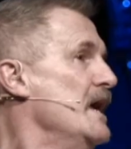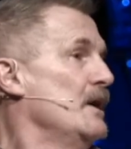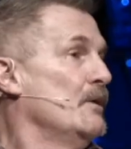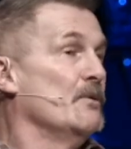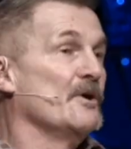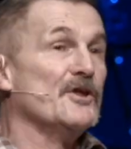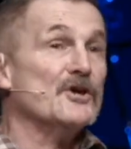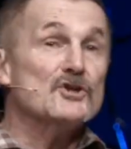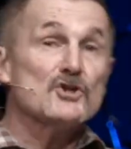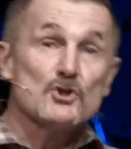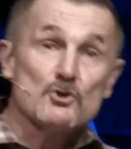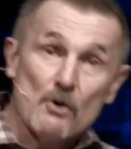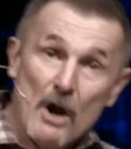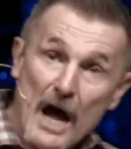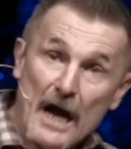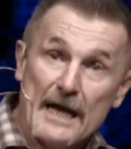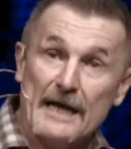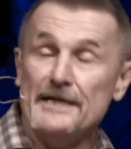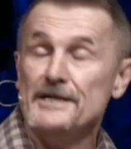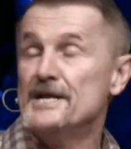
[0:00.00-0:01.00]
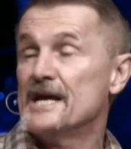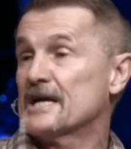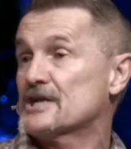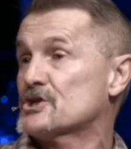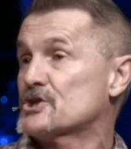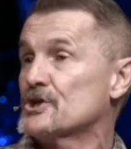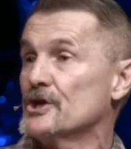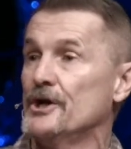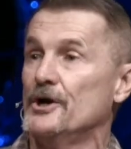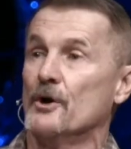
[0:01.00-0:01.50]
with a drug
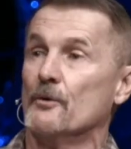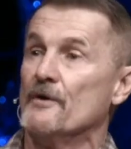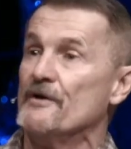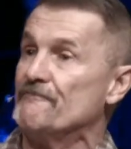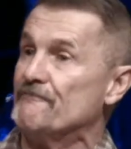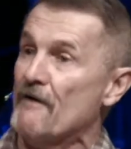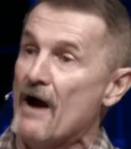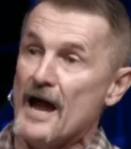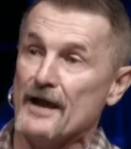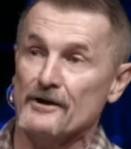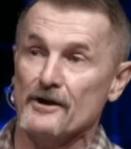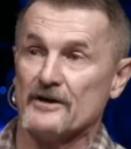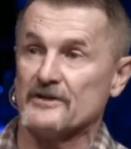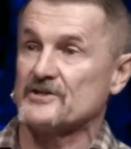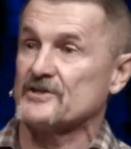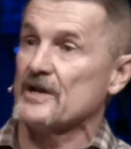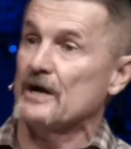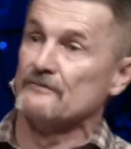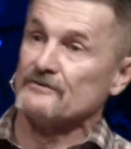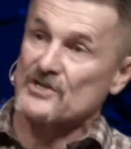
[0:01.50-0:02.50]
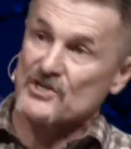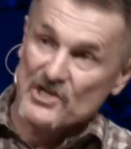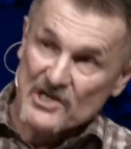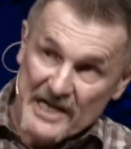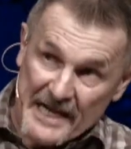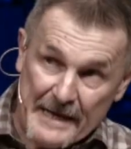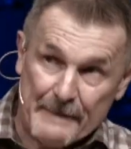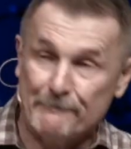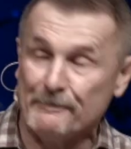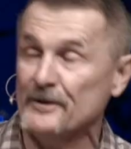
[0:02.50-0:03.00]
addiction, or we find ourselves
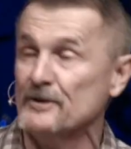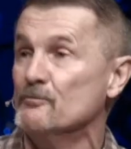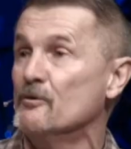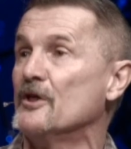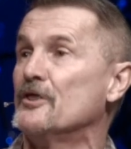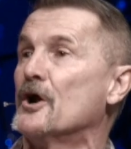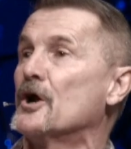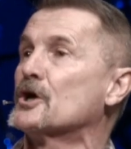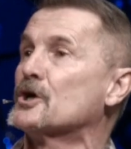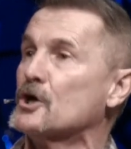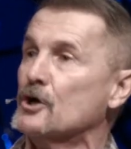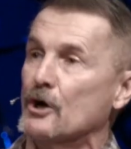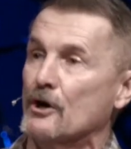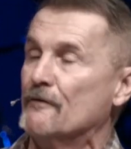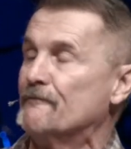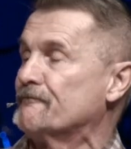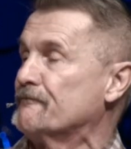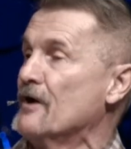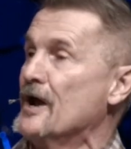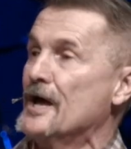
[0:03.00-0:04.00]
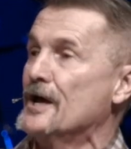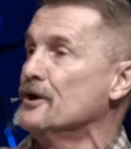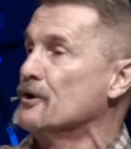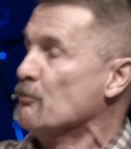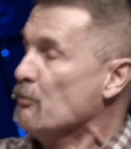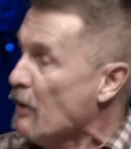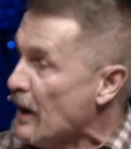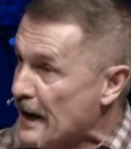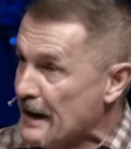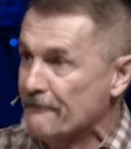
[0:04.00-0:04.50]
sleeping with our girlfriend, or
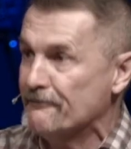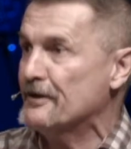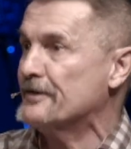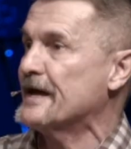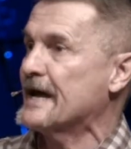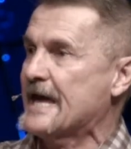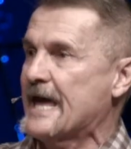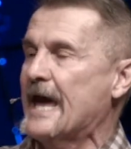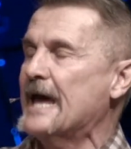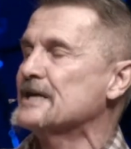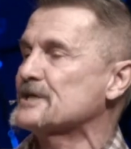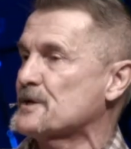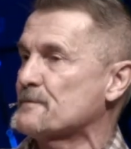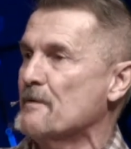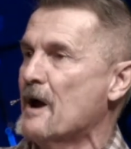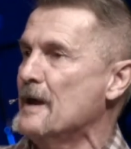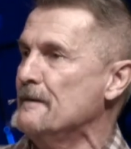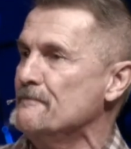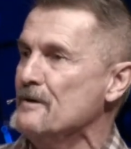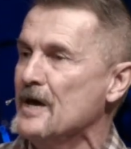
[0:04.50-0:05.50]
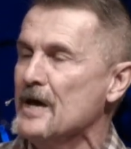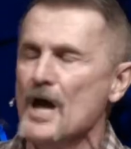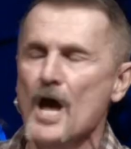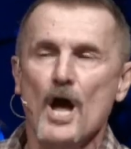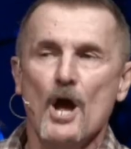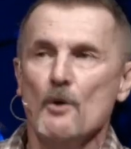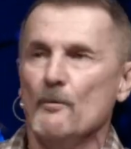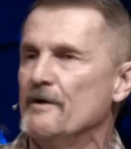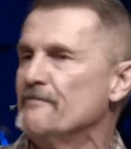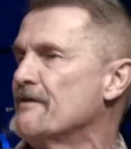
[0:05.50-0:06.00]
whatever the case might be,
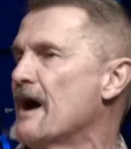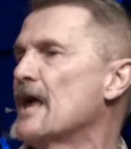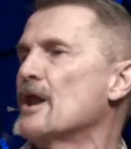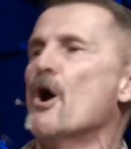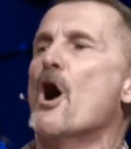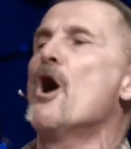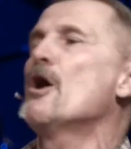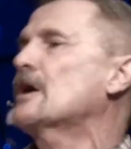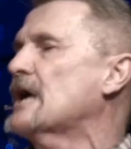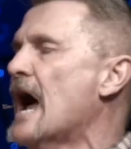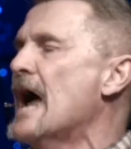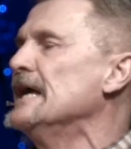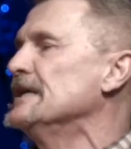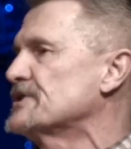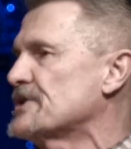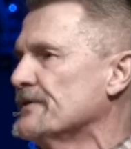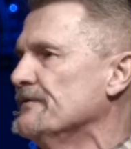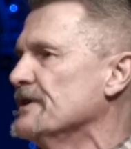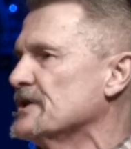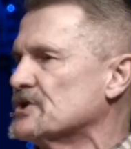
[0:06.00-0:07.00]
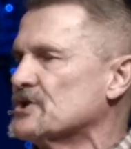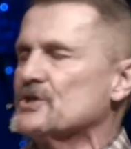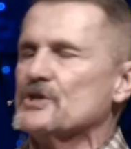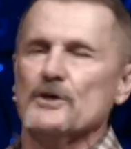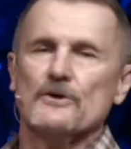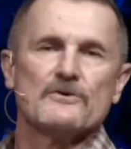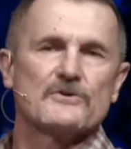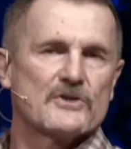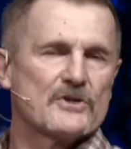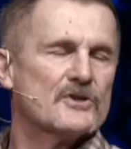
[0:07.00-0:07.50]
we've got all kinds of
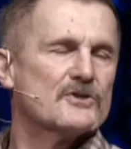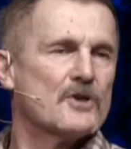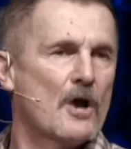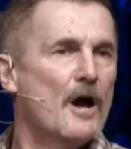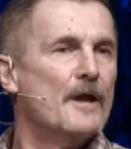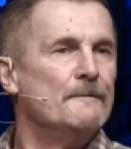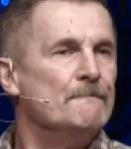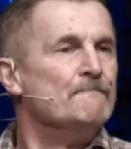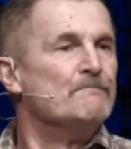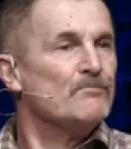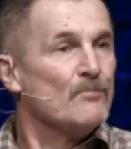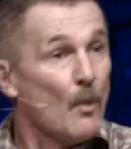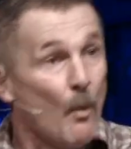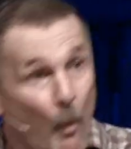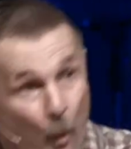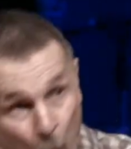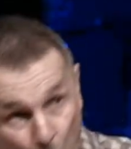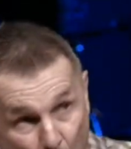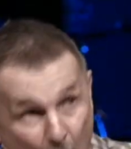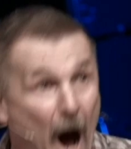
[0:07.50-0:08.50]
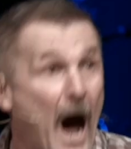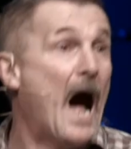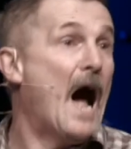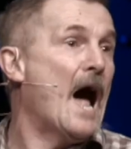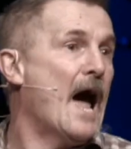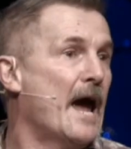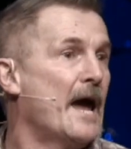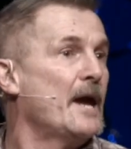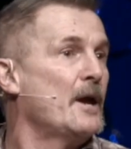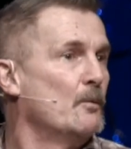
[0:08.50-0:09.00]
excuses on
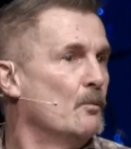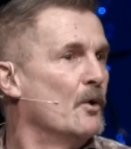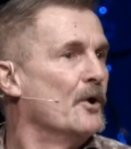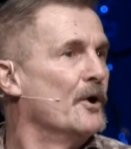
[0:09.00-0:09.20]
why